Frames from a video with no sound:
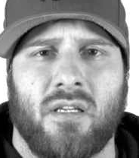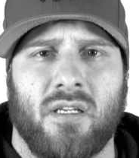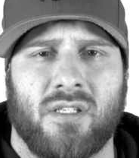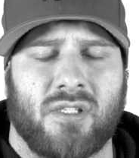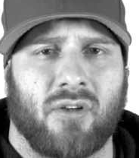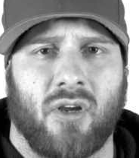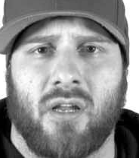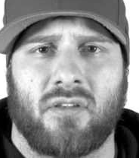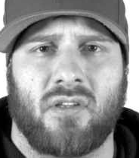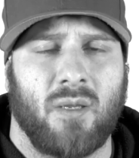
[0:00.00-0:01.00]
He's still
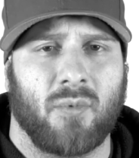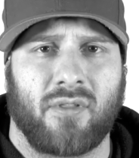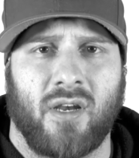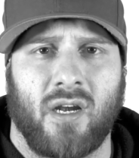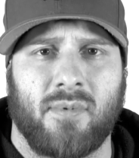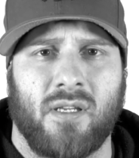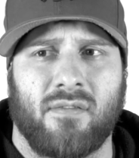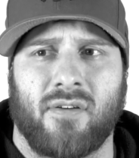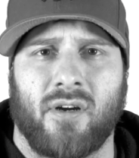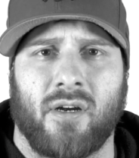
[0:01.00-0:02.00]
got chemotherapy
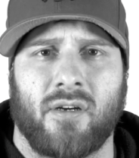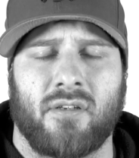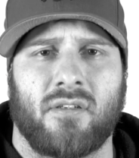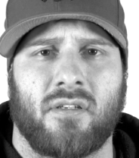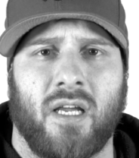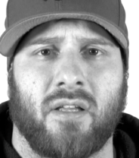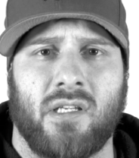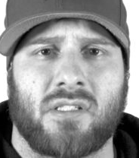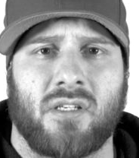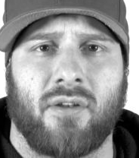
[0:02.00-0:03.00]
for at
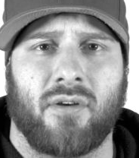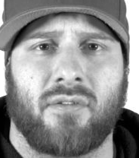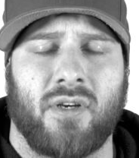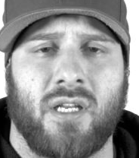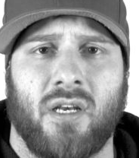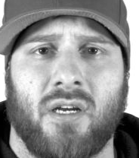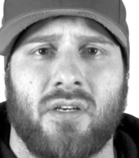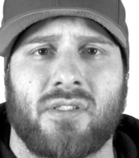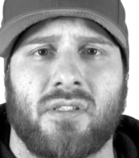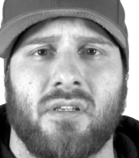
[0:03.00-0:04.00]
least another 3
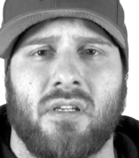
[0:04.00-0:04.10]
years.